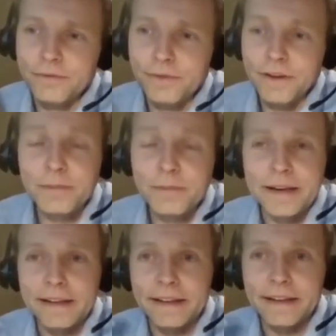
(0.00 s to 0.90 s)

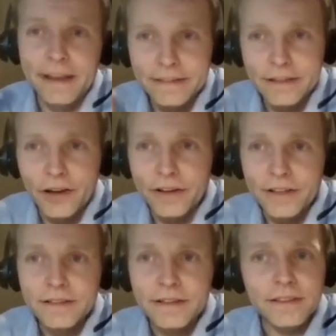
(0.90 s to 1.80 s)
fundamentally at
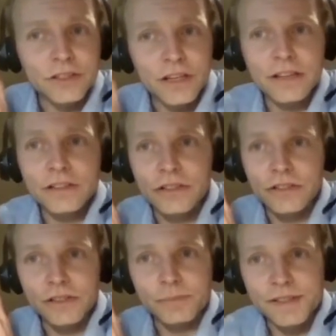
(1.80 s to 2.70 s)
night the chicken should
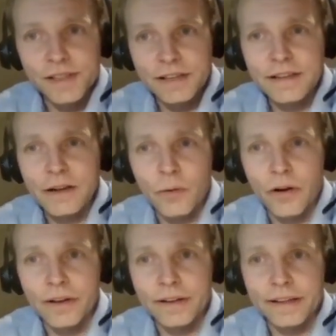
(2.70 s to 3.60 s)
just be sitting
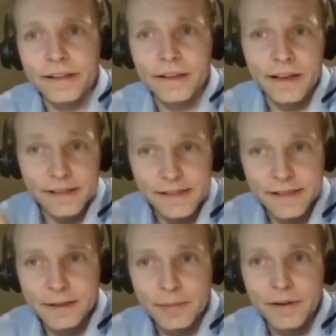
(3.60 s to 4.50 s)
quietly
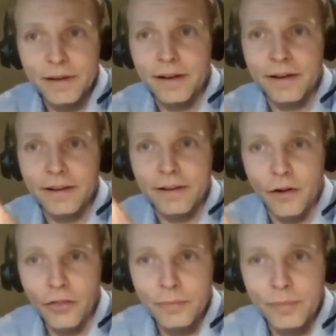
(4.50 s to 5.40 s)
asleep
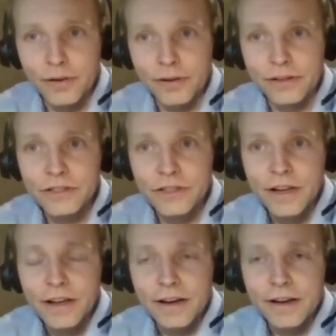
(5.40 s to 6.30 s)
on the perch,
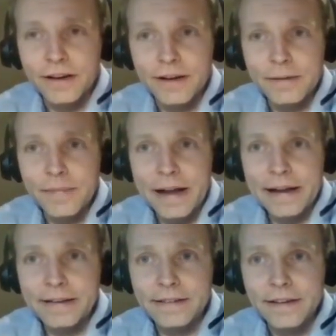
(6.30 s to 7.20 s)

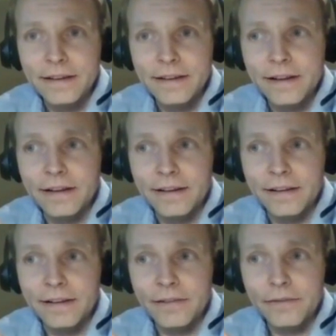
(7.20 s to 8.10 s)
and
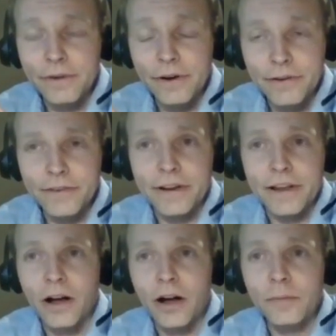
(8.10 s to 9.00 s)
very, very
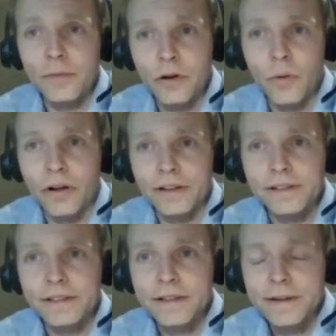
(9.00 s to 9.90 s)
calm and quiet.